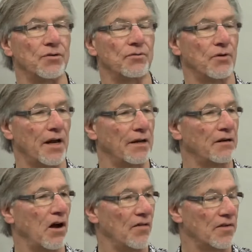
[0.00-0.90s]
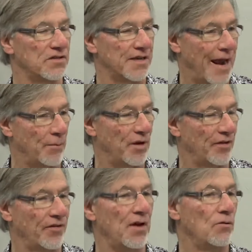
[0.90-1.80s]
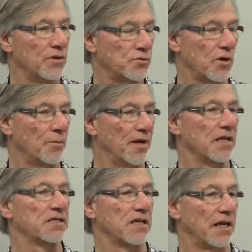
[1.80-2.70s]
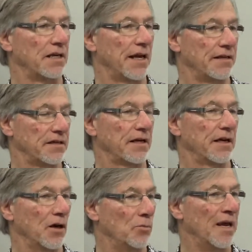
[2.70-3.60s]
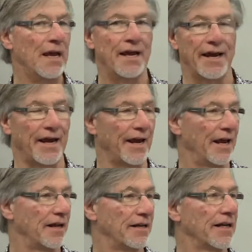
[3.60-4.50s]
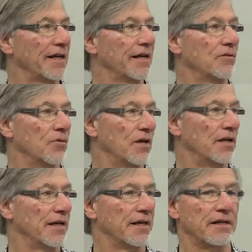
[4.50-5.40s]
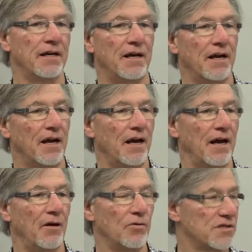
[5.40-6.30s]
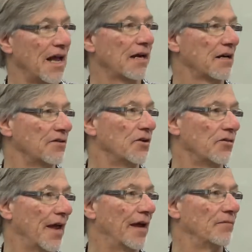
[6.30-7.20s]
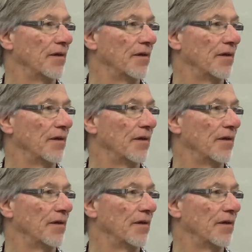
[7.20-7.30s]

run on the Sabbath, which would have been a Sunday to him, and he really uh, was not going to do that.